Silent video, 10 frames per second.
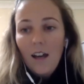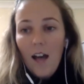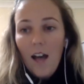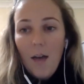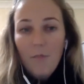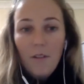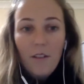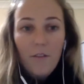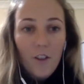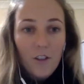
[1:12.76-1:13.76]
Um,
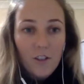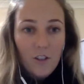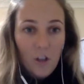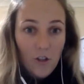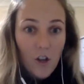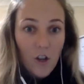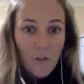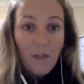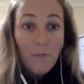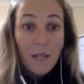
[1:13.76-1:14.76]
for those you know who don't
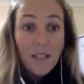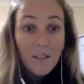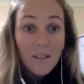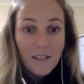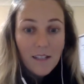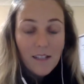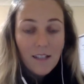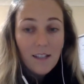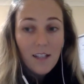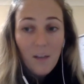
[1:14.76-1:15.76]
know me, I've been in the business.
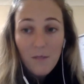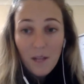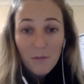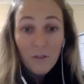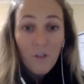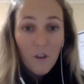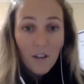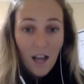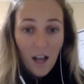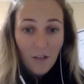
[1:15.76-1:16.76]
It's coming up to four
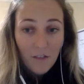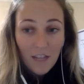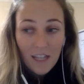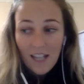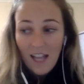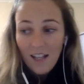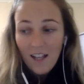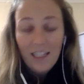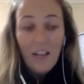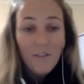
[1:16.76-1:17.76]
and a half years, and
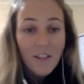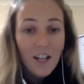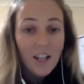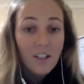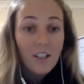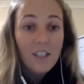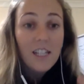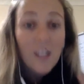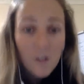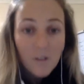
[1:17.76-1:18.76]
I love that I can
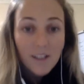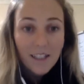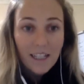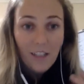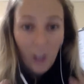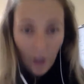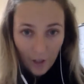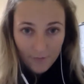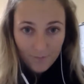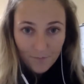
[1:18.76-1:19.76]
continuously
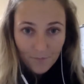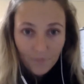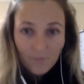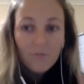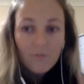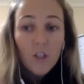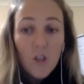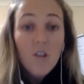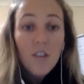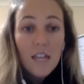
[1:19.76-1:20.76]
learn
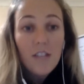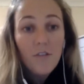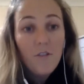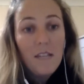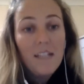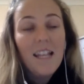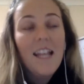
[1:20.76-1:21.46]
new things from this.